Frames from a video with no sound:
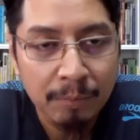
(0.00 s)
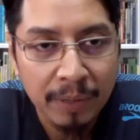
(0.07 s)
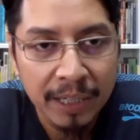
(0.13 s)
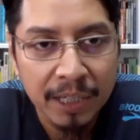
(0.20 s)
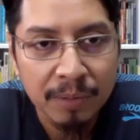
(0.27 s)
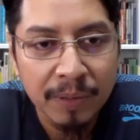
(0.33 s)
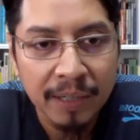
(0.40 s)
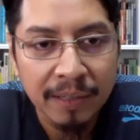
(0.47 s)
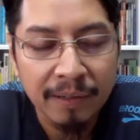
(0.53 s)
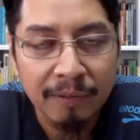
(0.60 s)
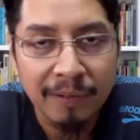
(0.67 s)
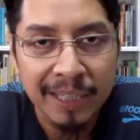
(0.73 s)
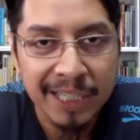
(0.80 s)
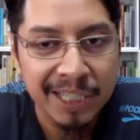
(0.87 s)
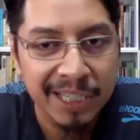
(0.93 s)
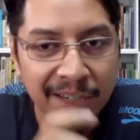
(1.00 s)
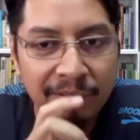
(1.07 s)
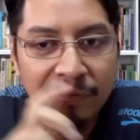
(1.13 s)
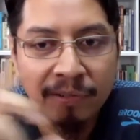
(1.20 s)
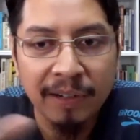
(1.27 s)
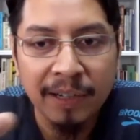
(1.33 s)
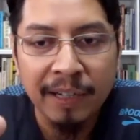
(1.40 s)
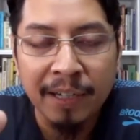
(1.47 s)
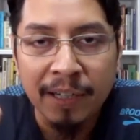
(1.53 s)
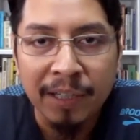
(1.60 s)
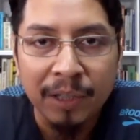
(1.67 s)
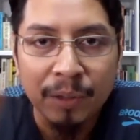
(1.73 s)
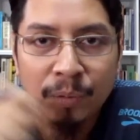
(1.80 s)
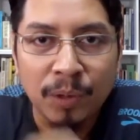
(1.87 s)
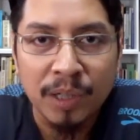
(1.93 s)
management, we shift
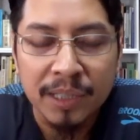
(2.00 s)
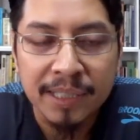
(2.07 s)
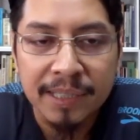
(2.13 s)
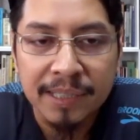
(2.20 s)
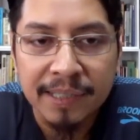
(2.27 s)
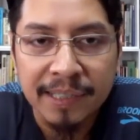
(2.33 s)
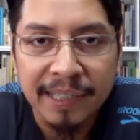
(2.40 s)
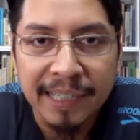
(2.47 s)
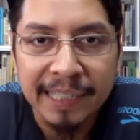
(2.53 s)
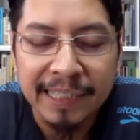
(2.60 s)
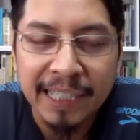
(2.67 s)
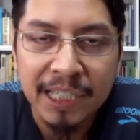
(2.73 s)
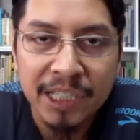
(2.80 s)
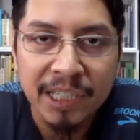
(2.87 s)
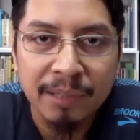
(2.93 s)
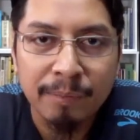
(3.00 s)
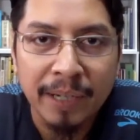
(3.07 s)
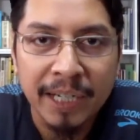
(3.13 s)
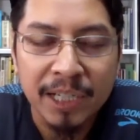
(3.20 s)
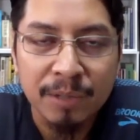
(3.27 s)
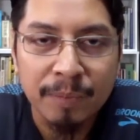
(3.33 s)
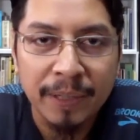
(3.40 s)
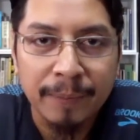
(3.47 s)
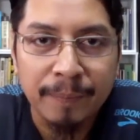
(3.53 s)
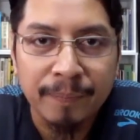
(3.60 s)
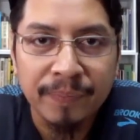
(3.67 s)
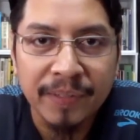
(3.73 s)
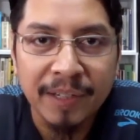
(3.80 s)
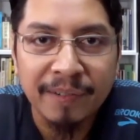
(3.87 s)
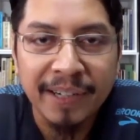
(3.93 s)
towards attention management.
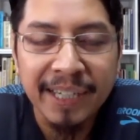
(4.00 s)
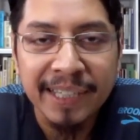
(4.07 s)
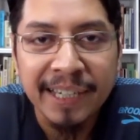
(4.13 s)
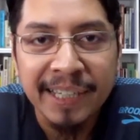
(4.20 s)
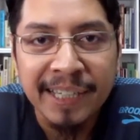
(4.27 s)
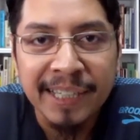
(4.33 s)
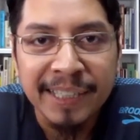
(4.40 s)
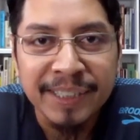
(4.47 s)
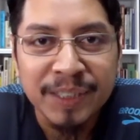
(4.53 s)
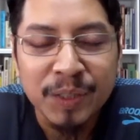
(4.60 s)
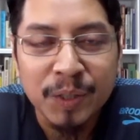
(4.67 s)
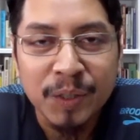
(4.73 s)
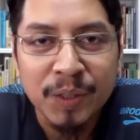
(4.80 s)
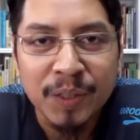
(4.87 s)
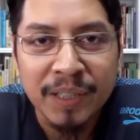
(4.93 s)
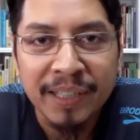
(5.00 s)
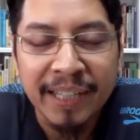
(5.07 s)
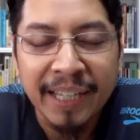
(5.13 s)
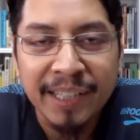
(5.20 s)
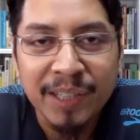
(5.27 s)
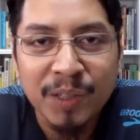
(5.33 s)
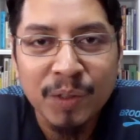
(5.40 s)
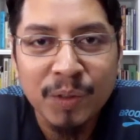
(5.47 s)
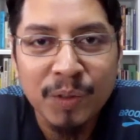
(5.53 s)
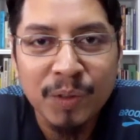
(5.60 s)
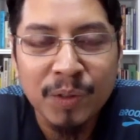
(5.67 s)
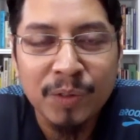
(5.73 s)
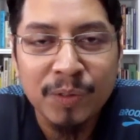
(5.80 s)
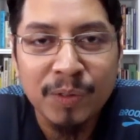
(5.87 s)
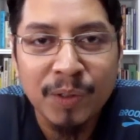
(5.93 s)
All right. So thank
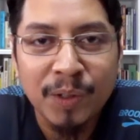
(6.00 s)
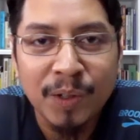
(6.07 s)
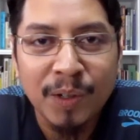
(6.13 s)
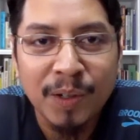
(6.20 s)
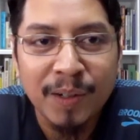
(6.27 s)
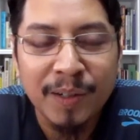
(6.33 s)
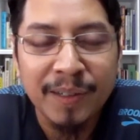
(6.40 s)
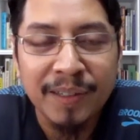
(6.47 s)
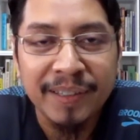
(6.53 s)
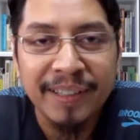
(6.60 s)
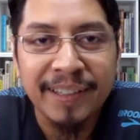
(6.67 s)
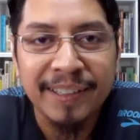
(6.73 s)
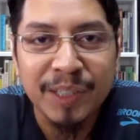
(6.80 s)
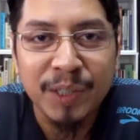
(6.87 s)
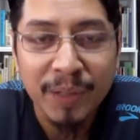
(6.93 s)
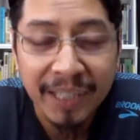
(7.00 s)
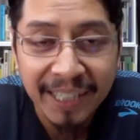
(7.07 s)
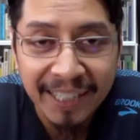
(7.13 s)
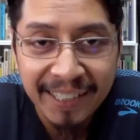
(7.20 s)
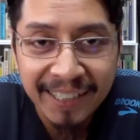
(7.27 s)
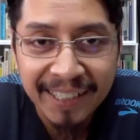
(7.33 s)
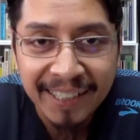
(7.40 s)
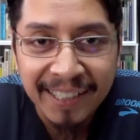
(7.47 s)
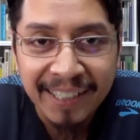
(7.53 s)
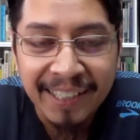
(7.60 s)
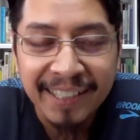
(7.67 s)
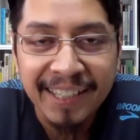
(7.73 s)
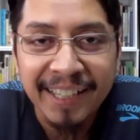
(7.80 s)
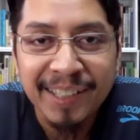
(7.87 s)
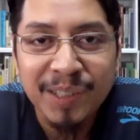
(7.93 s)
you for tuning in.
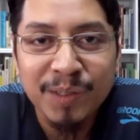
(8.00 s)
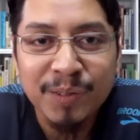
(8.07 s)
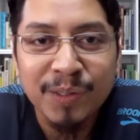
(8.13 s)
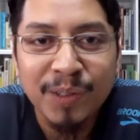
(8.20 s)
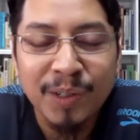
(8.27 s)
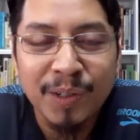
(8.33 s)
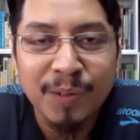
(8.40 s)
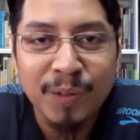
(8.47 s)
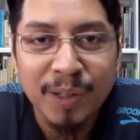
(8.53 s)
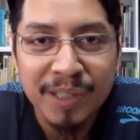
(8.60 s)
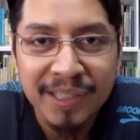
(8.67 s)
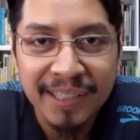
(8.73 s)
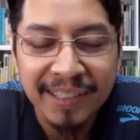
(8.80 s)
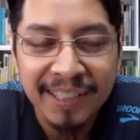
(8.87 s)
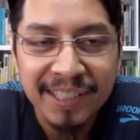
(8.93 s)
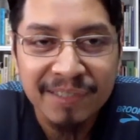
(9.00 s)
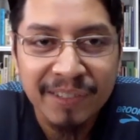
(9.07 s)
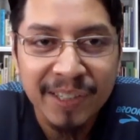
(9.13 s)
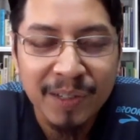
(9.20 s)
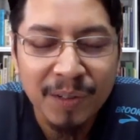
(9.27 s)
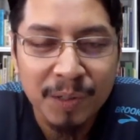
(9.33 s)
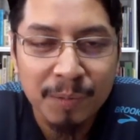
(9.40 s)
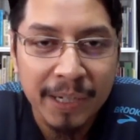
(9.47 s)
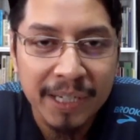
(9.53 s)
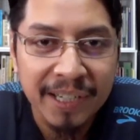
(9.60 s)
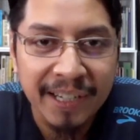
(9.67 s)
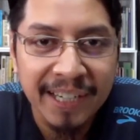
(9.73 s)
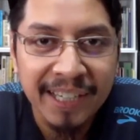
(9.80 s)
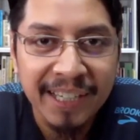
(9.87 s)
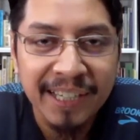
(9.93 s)
Thank you for watching this video and my
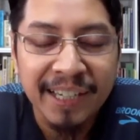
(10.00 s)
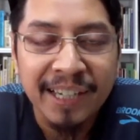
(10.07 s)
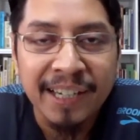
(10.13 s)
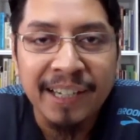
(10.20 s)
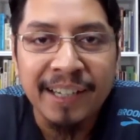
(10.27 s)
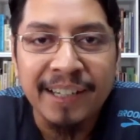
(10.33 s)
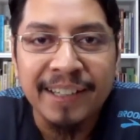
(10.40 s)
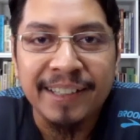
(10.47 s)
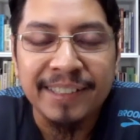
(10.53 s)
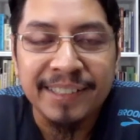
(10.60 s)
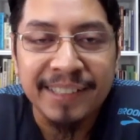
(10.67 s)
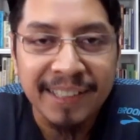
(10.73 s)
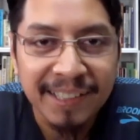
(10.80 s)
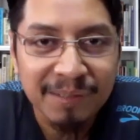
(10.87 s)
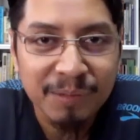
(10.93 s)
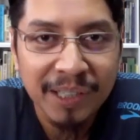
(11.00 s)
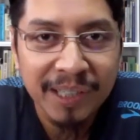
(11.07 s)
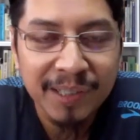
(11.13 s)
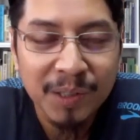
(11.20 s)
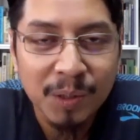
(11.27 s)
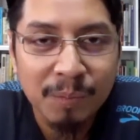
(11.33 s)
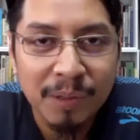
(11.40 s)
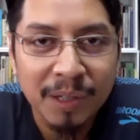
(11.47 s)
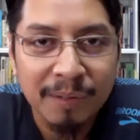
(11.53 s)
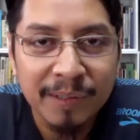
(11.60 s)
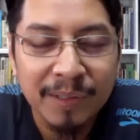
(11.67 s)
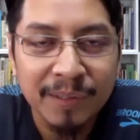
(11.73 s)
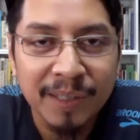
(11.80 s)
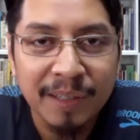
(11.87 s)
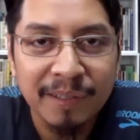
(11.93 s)
sharing. Assalamualaikum
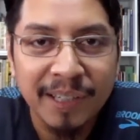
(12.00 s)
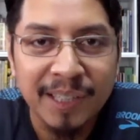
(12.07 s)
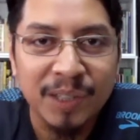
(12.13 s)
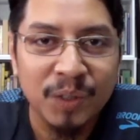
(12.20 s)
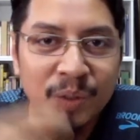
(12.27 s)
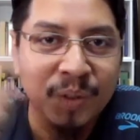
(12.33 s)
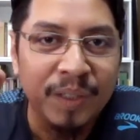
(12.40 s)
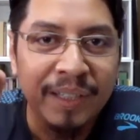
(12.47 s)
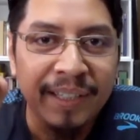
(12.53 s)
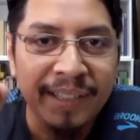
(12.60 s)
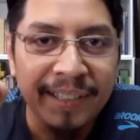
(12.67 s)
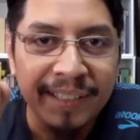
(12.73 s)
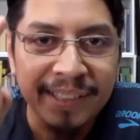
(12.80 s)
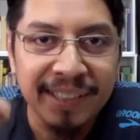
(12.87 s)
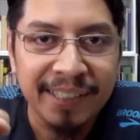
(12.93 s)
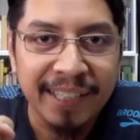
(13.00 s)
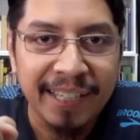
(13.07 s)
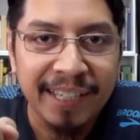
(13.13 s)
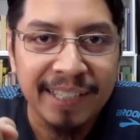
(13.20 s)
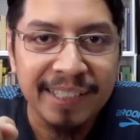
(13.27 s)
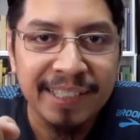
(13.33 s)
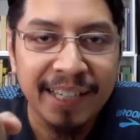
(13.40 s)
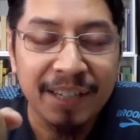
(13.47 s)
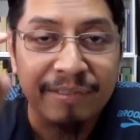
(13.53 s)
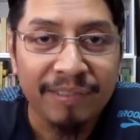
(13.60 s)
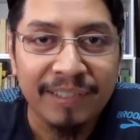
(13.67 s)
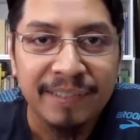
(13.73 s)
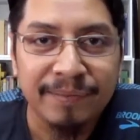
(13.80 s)
warahmatullahi wabarakatuh. Stay safe.